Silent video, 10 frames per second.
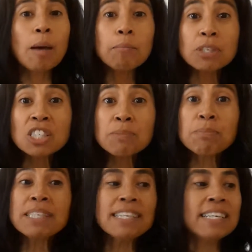But
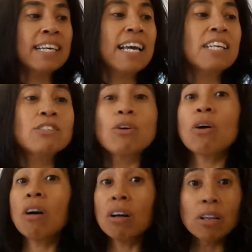spinach has
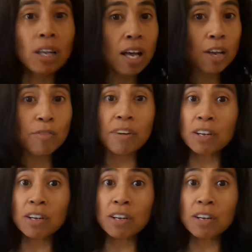a lot of